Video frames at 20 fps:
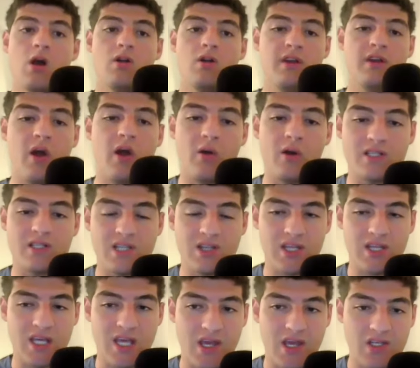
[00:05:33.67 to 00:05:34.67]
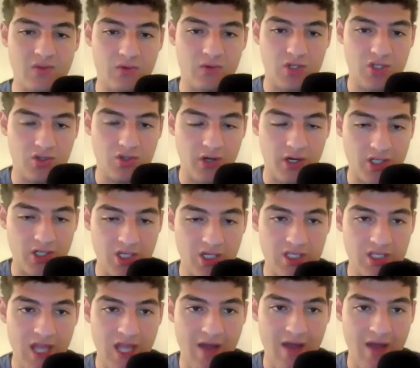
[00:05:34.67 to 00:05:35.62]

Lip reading: Notice that the king's restriction is